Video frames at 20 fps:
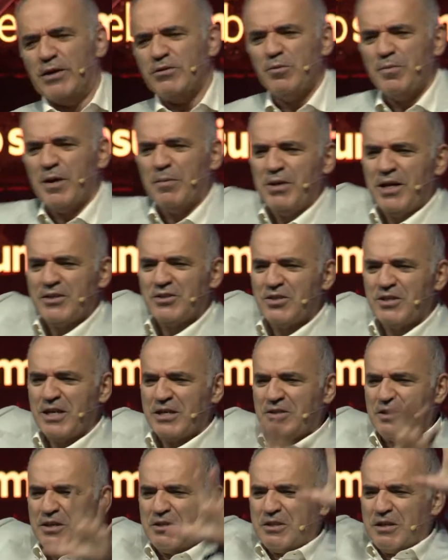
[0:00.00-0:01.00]
You remember
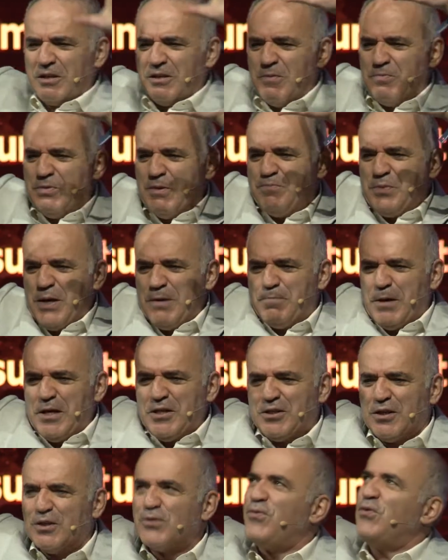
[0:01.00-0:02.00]
the
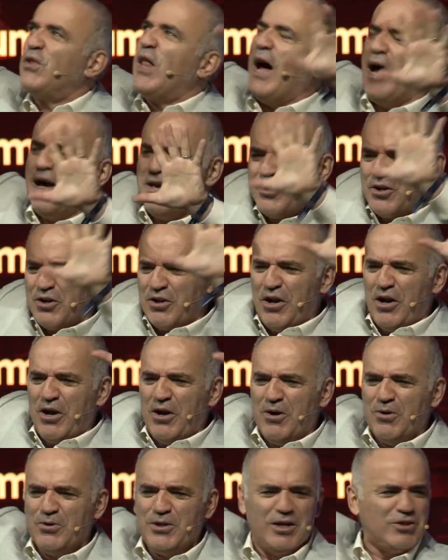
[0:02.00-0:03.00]
pieces flying,
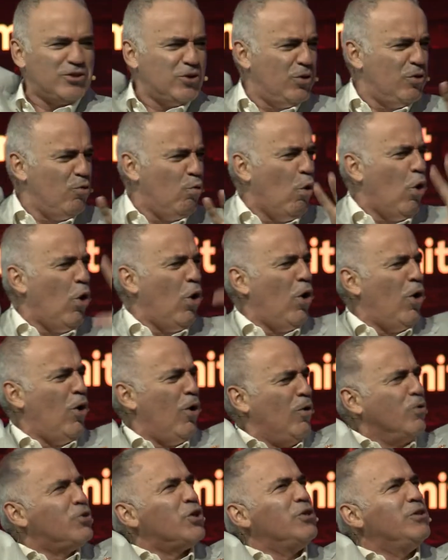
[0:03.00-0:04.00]
just on the
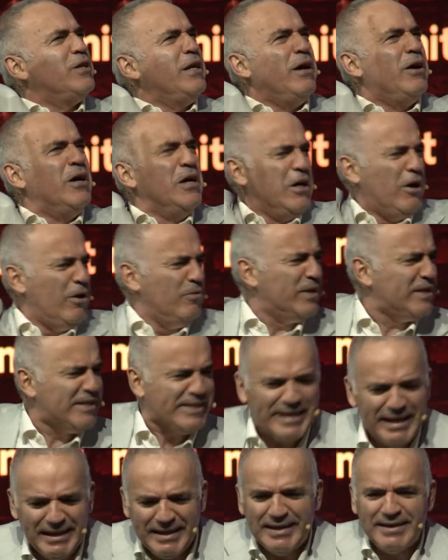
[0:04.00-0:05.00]
walls, on the
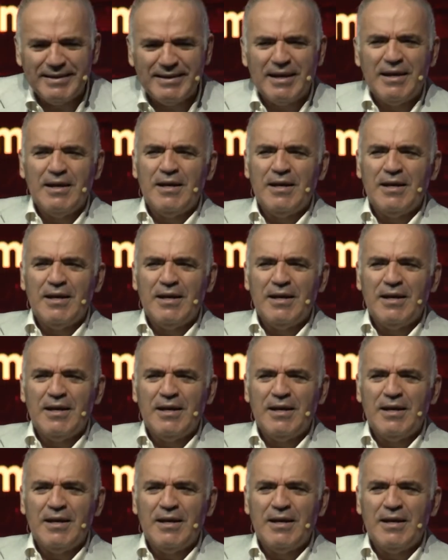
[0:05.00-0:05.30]
ceiling.